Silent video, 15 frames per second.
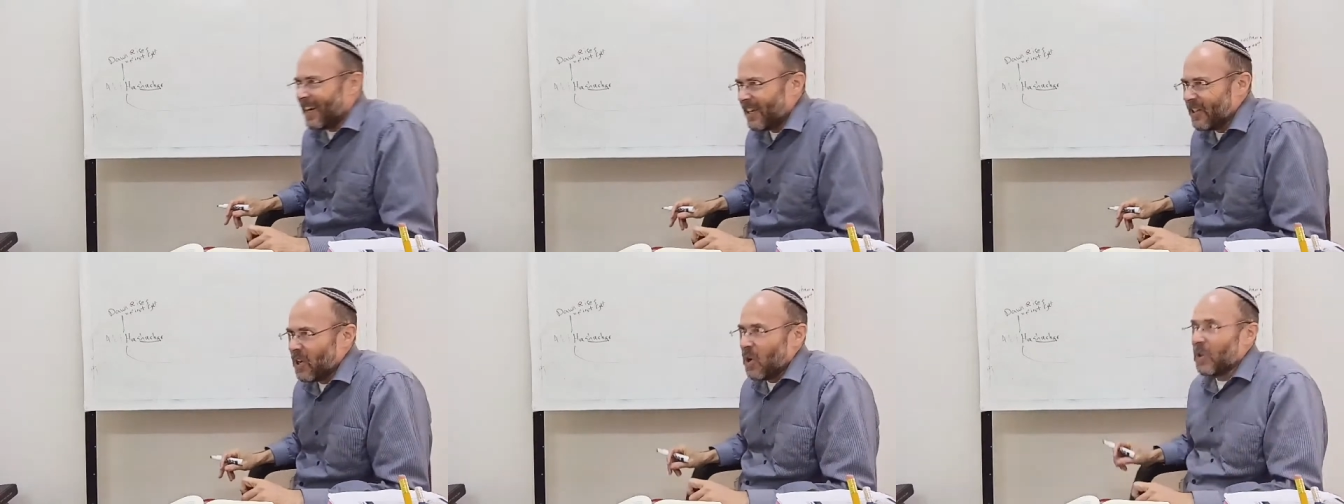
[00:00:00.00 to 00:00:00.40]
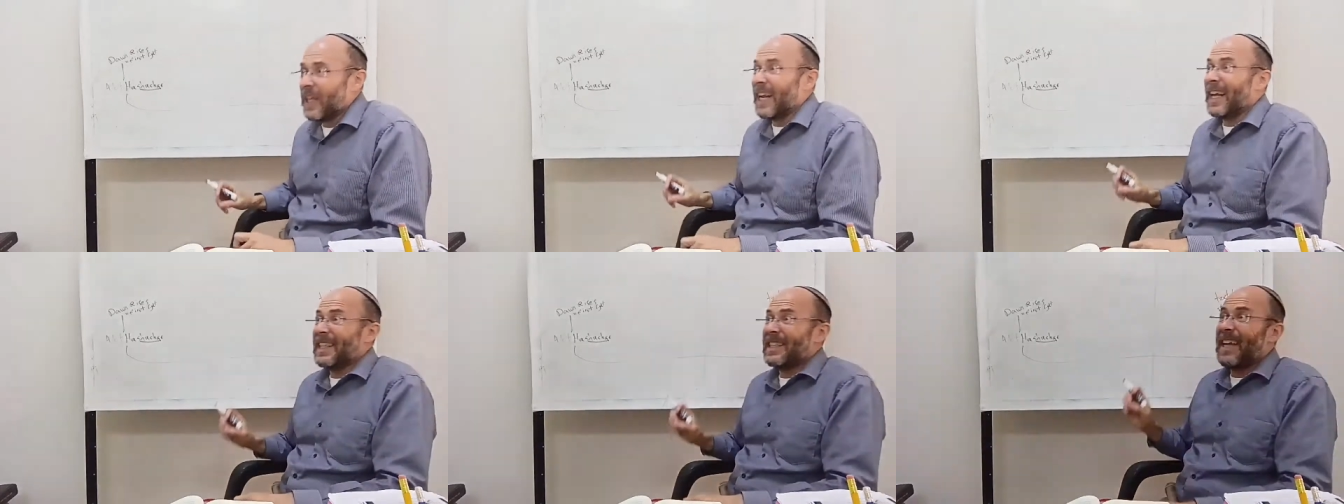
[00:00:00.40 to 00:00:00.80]
all know
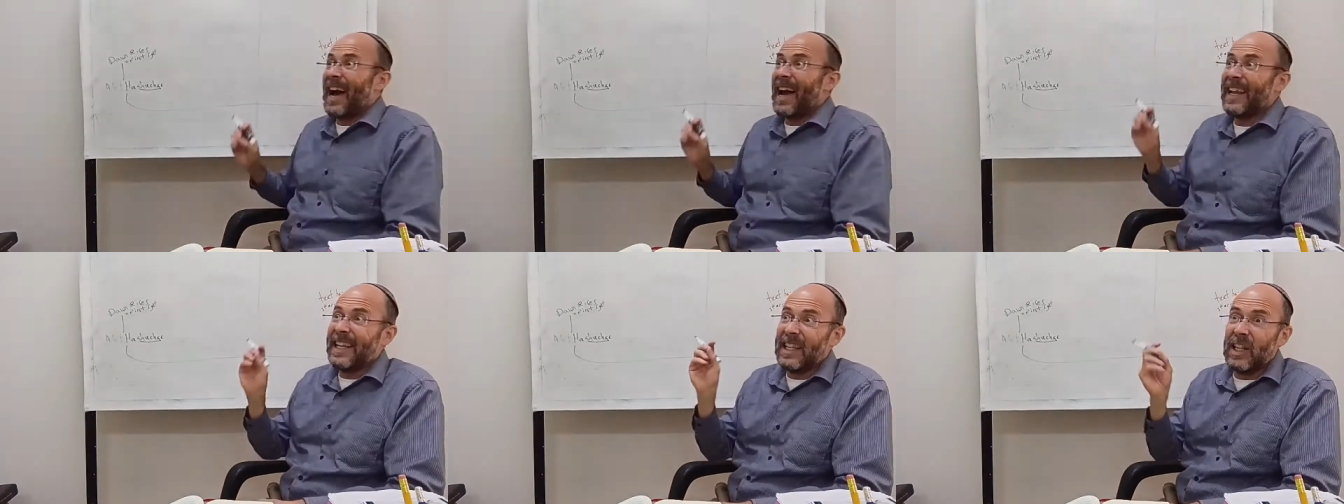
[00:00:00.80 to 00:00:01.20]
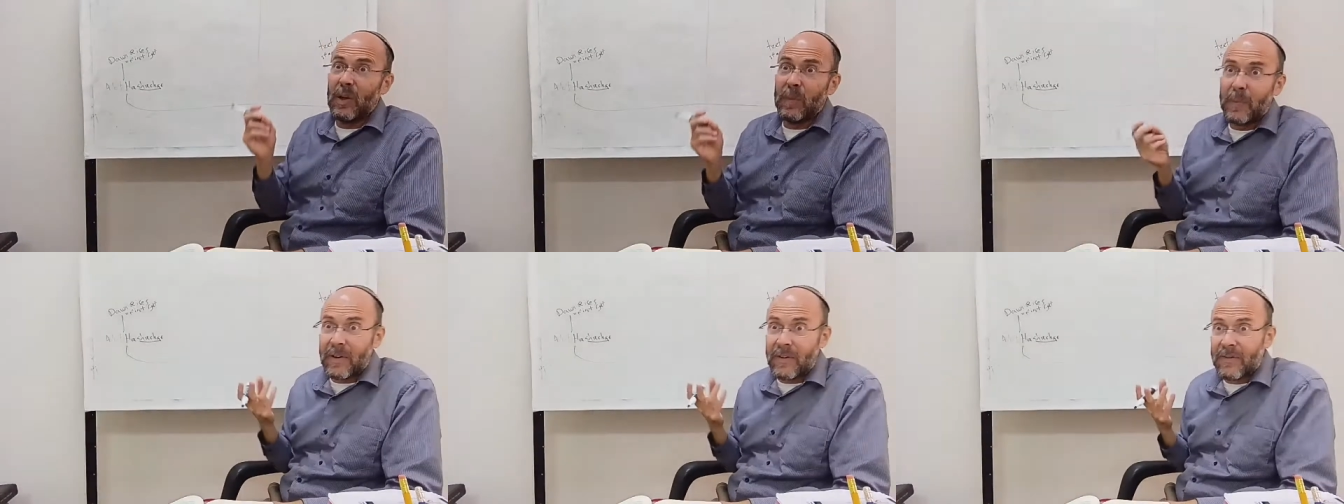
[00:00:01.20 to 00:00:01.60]
that a tiny
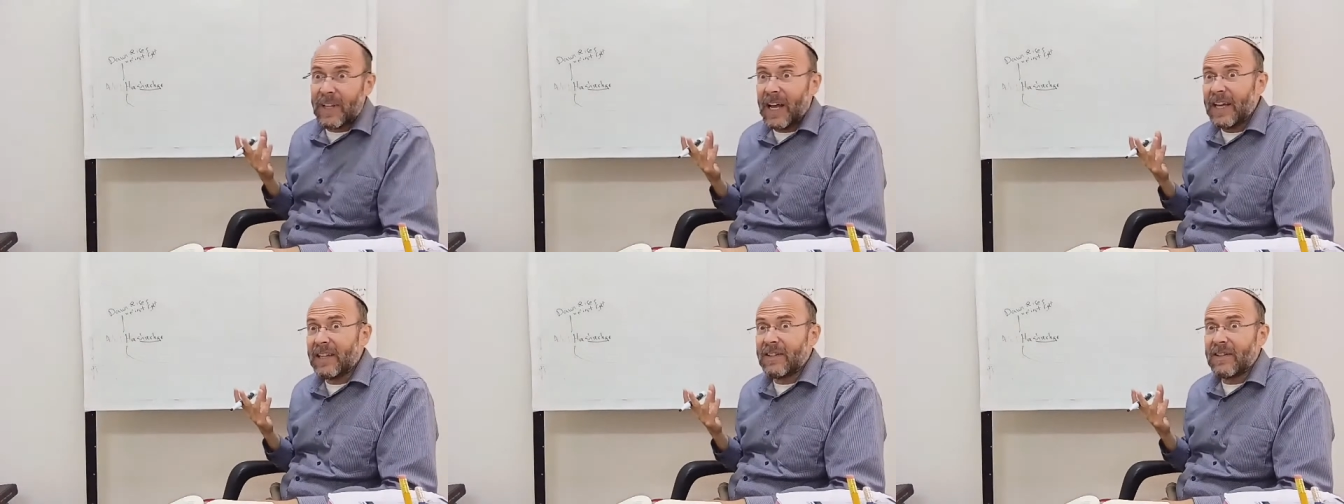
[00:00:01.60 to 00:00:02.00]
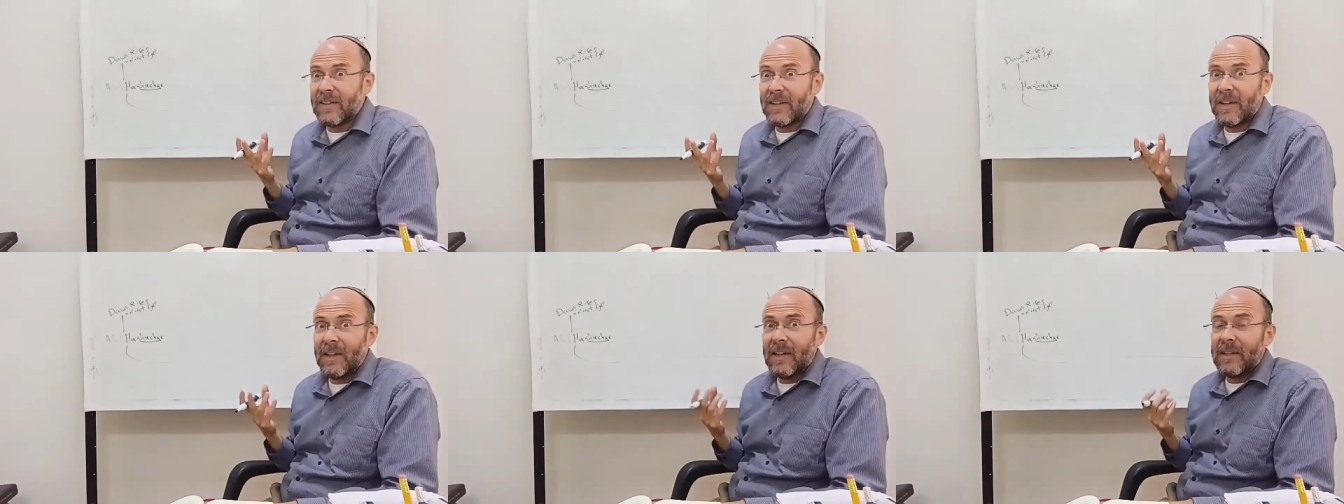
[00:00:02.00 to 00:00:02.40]
little bit of light
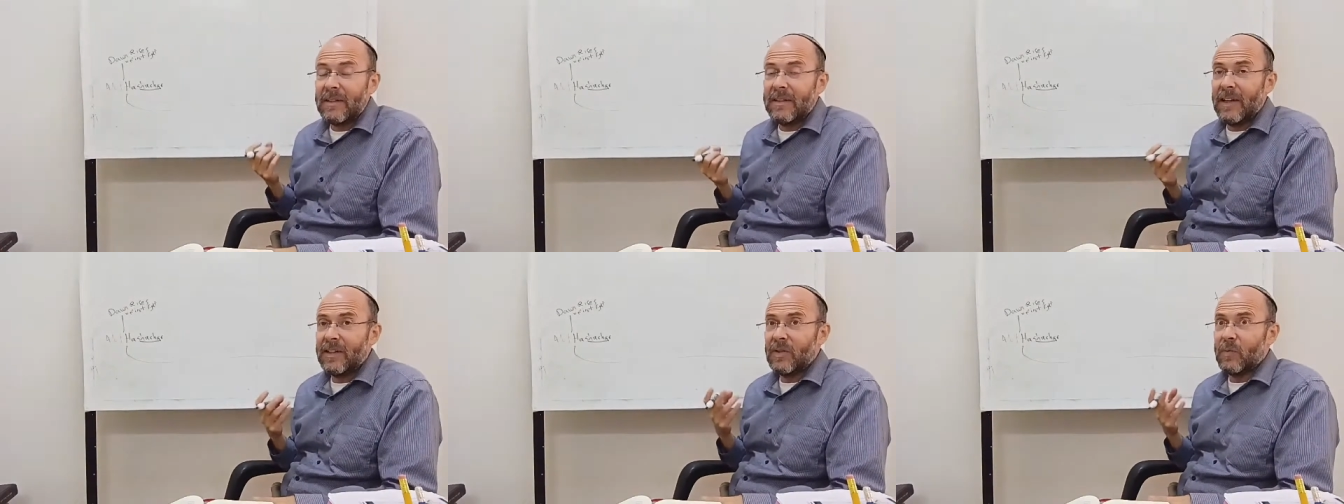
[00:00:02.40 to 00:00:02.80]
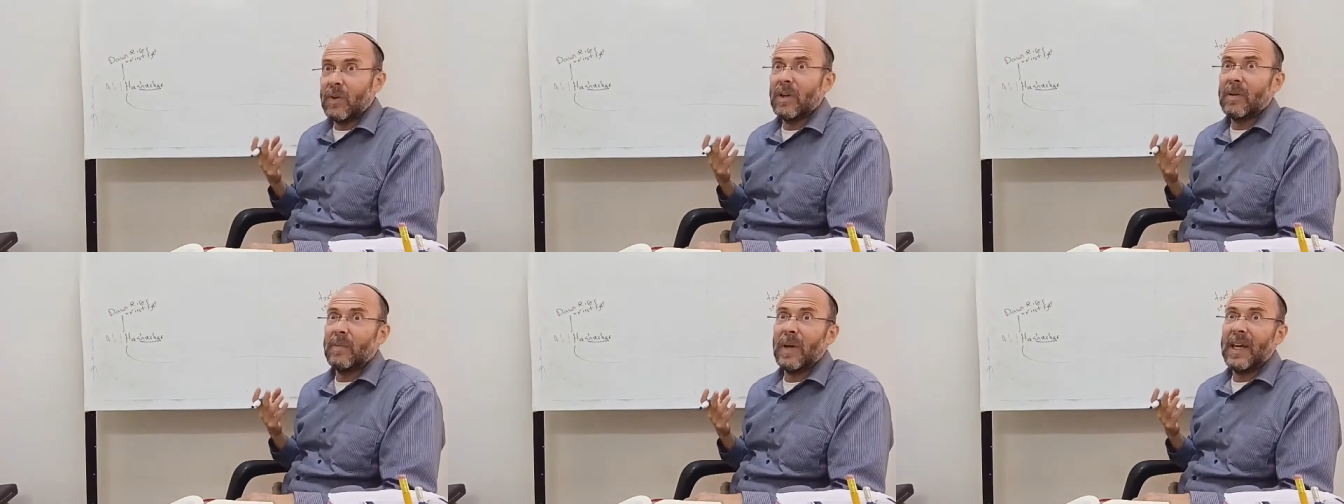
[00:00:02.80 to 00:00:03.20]
doesn't
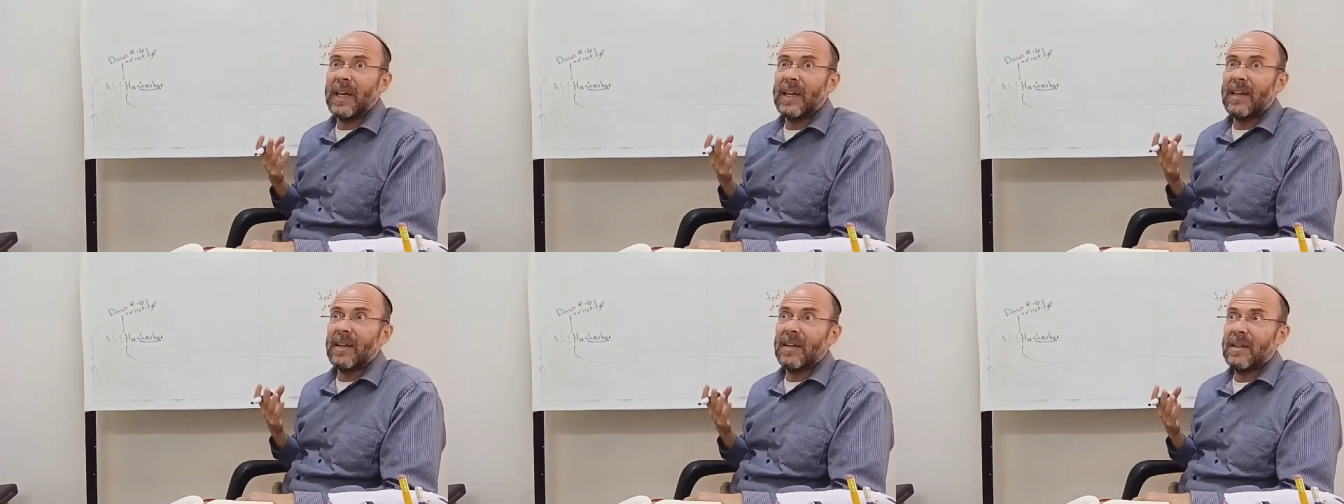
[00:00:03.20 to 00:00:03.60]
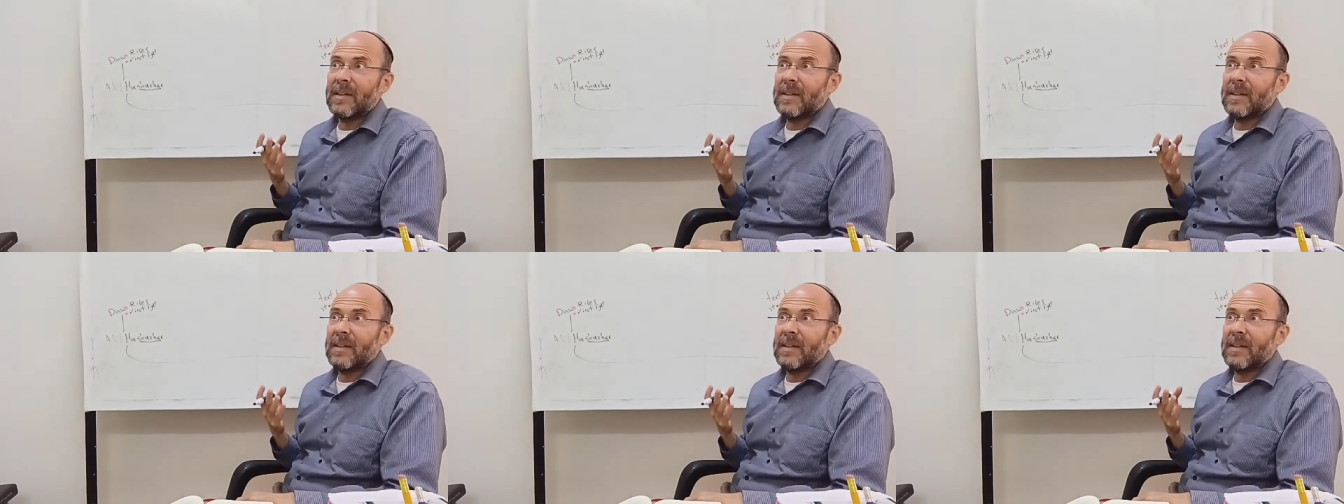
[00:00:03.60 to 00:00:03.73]
really make